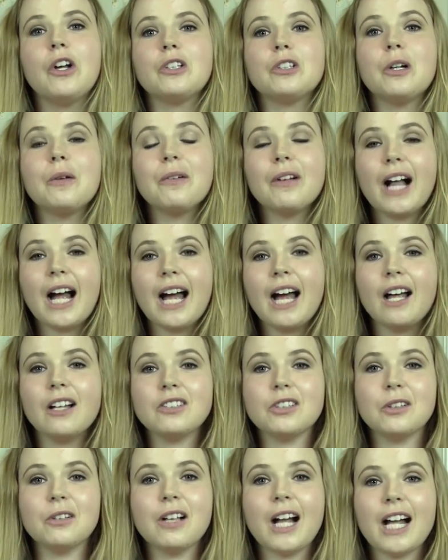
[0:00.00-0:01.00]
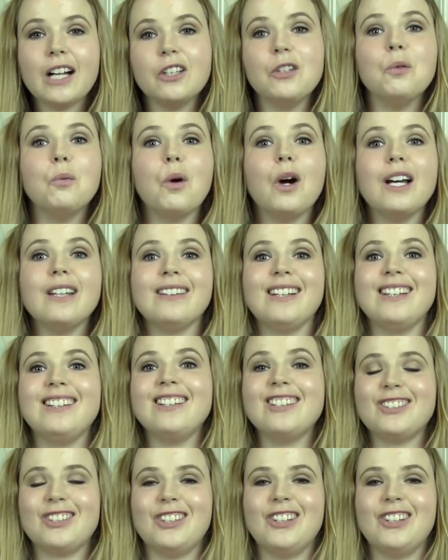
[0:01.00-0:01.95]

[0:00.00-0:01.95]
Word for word: So I'm glad, so glad you won, Linda.